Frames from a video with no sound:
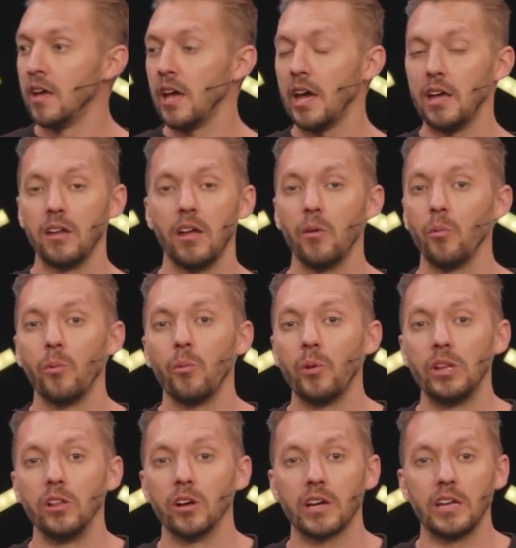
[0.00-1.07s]
And, and
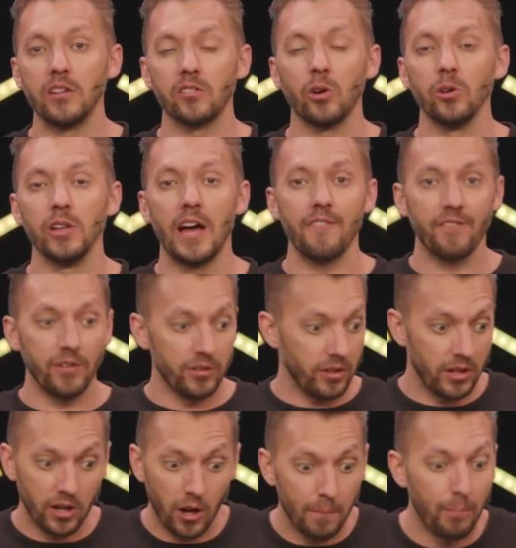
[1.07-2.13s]
we look at his whole life,
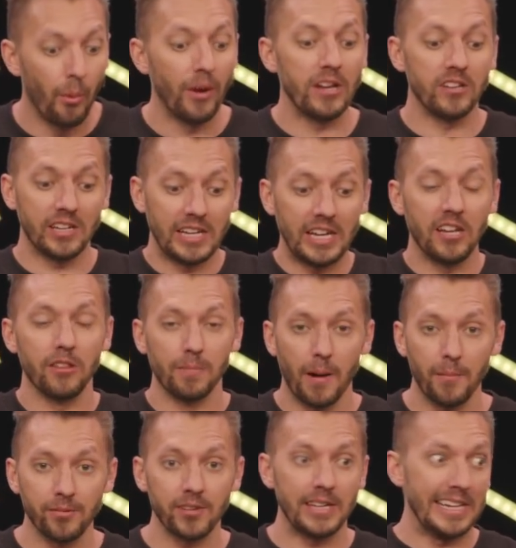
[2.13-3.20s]
it all pointed to getting to the
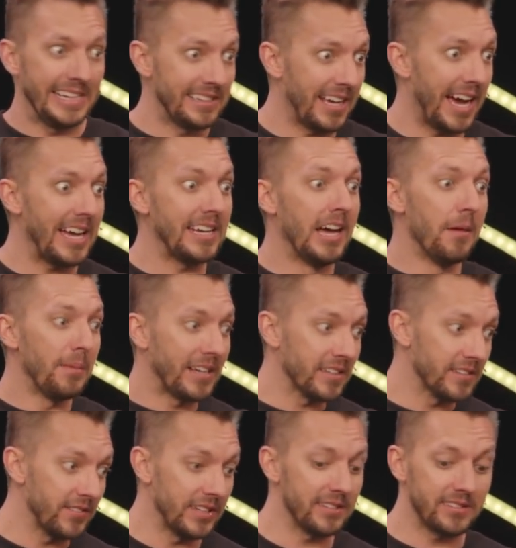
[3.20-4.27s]
promised land. He died
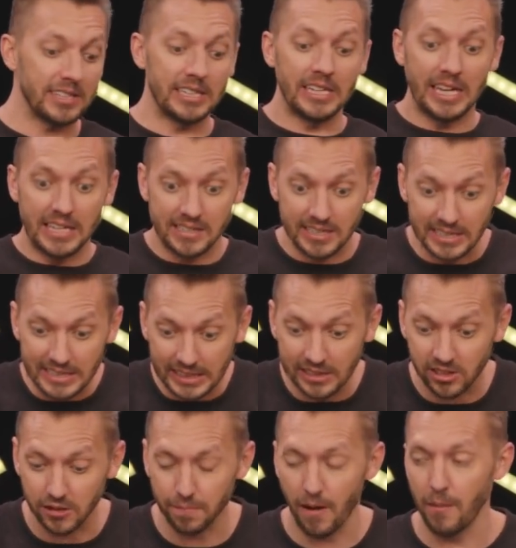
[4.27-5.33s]
because of his sin and didn't
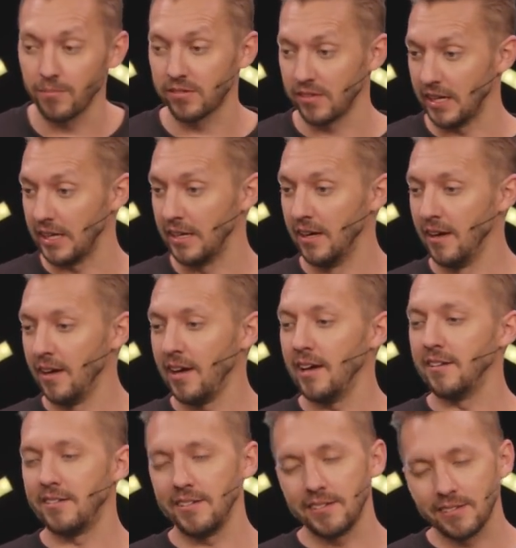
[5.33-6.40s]
get to the promised land.
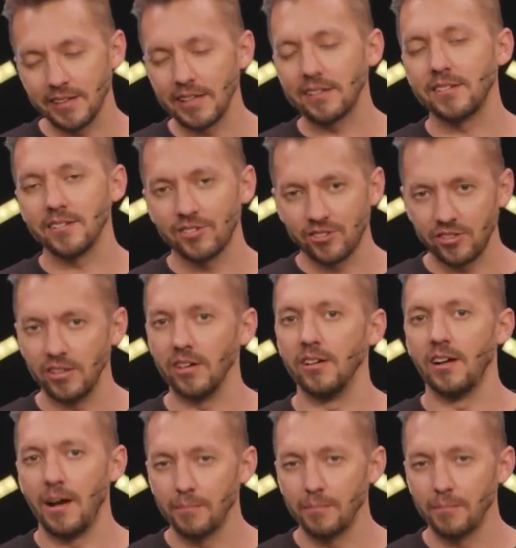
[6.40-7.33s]
And Jesus is like, just chill.